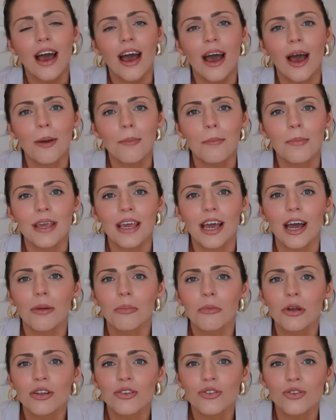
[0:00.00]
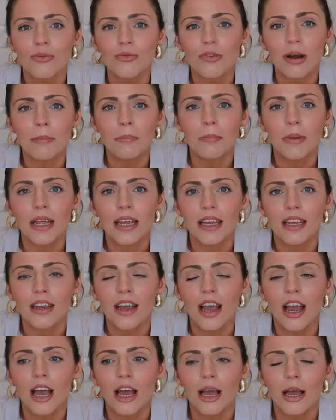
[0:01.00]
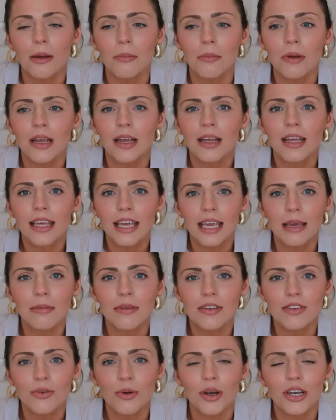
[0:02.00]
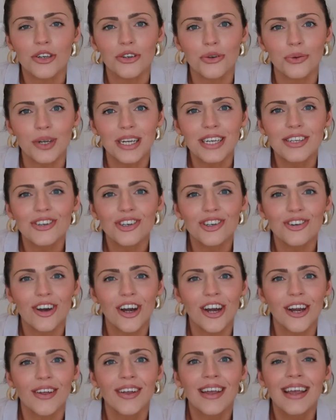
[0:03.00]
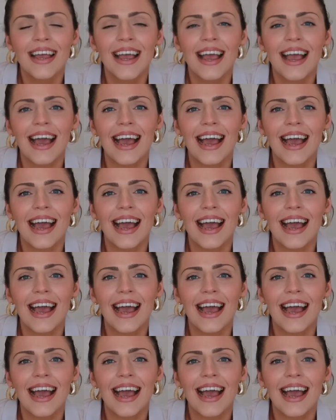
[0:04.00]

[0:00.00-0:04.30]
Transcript: um, but yeah, I'm going to stop rambling, um, keep this quite a short intro,